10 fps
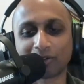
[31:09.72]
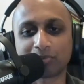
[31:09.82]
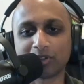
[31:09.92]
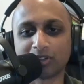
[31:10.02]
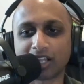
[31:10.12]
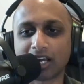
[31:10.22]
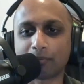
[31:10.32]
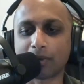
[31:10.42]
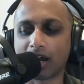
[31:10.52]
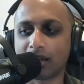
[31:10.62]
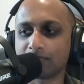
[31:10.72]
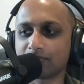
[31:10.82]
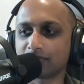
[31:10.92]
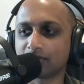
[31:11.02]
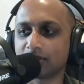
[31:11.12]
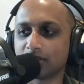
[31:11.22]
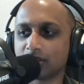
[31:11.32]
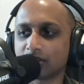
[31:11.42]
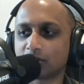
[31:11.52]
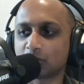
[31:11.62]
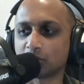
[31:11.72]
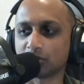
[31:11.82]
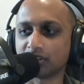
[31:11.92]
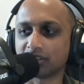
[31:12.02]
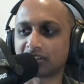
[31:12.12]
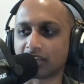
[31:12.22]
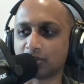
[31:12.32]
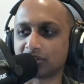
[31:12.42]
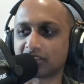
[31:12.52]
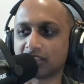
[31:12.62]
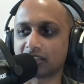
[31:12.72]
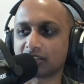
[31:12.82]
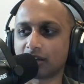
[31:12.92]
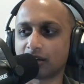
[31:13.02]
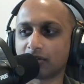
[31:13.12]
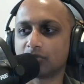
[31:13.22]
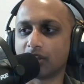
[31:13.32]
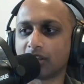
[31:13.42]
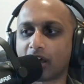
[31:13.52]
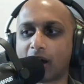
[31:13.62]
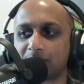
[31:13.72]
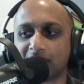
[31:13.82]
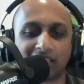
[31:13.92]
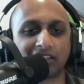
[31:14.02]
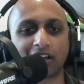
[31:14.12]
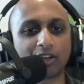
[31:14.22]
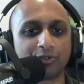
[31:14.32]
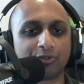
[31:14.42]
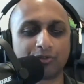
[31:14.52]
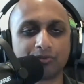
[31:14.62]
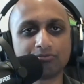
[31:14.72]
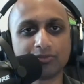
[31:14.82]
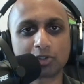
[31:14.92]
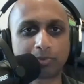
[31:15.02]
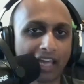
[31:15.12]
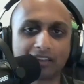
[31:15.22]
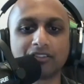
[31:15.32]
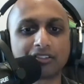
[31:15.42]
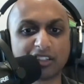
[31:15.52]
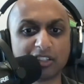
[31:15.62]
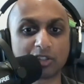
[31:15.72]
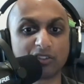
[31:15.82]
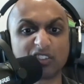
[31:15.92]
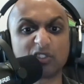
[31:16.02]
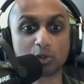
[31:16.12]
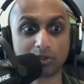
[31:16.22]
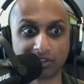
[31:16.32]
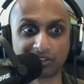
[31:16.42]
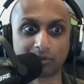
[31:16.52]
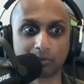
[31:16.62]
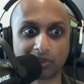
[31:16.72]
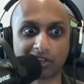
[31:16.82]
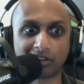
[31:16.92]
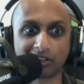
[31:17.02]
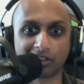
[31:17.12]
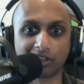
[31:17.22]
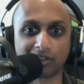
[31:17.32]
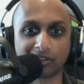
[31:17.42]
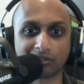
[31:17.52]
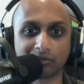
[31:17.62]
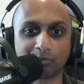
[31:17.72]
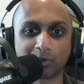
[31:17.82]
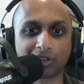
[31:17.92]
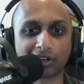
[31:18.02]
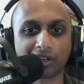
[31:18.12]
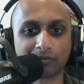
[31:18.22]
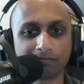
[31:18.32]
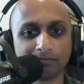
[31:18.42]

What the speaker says: Bill, I'm curious, are you seeing any kind of patterns in terms of tourism on Boracay?